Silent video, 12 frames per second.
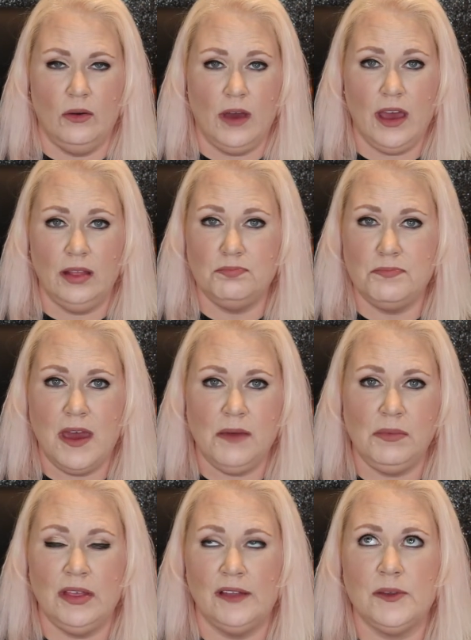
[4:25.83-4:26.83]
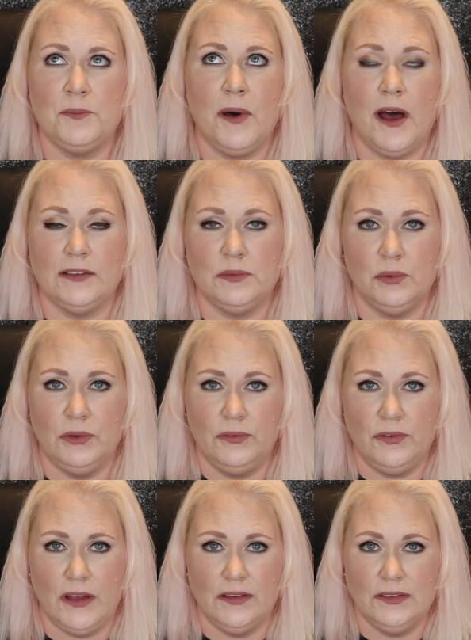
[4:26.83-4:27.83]
Okay, maybe that's a possible
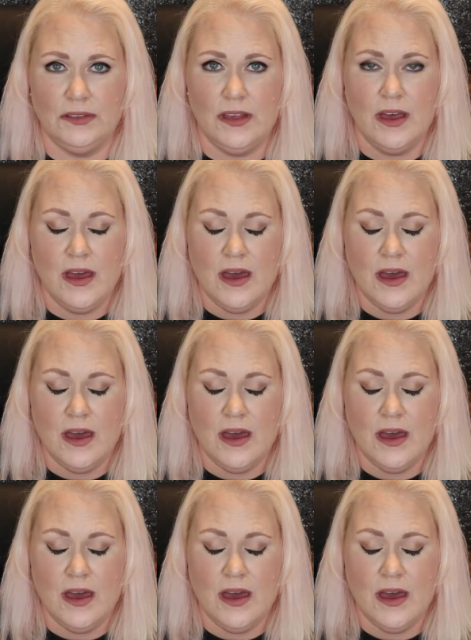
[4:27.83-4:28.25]
defense.